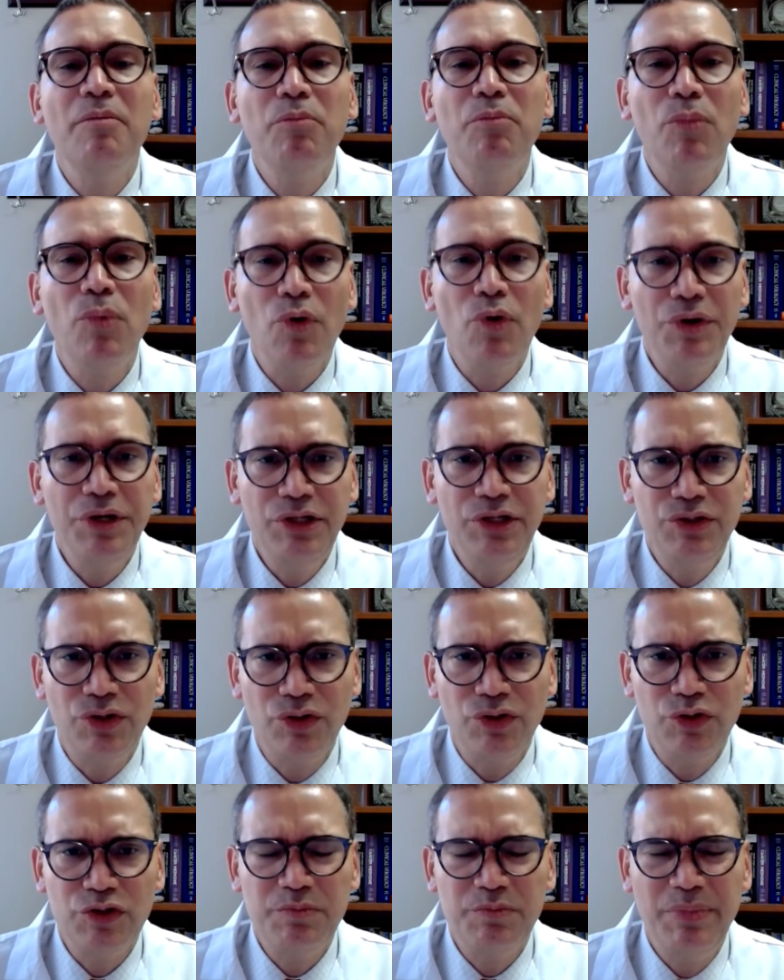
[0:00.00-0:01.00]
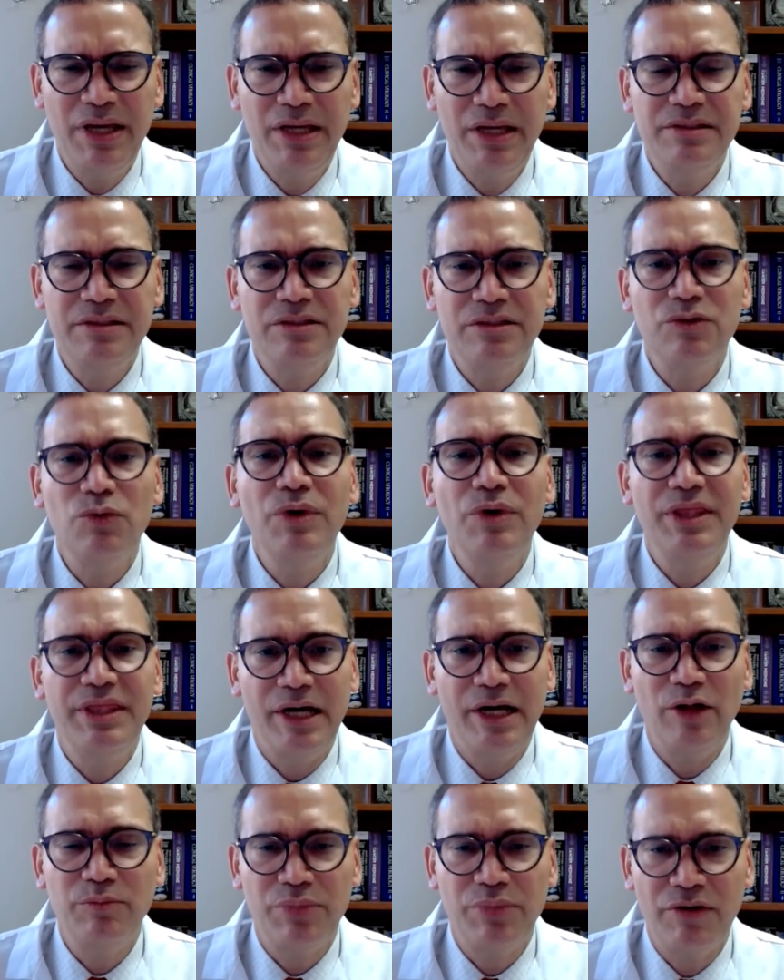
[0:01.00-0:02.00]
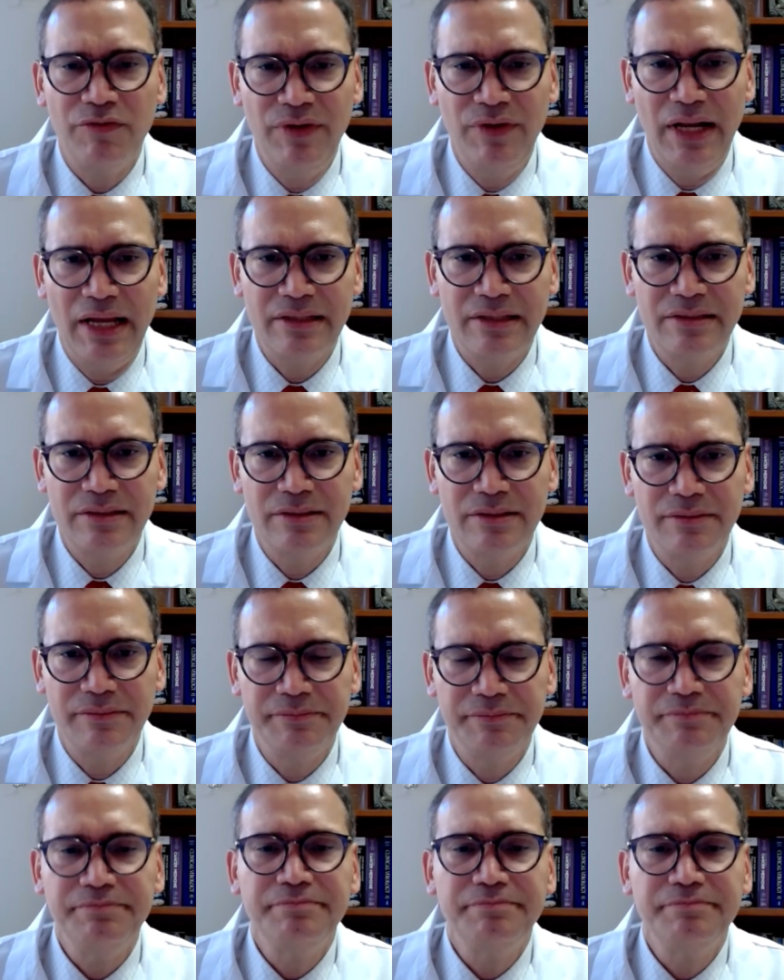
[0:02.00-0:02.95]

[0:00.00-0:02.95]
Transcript: monitor those patients without prophylaxis.